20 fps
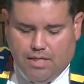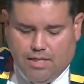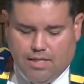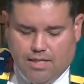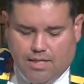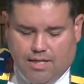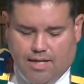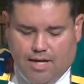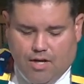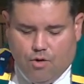
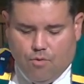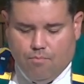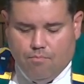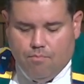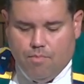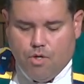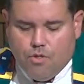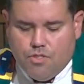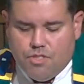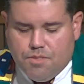Now,
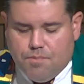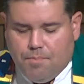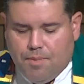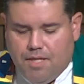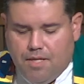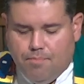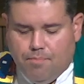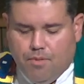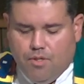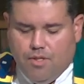most
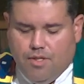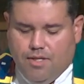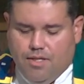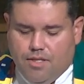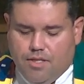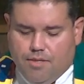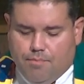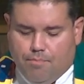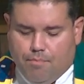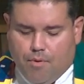people in
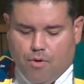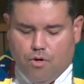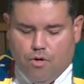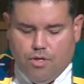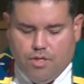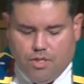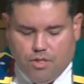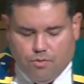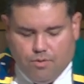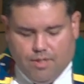the burn
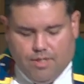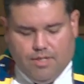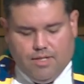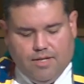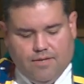unit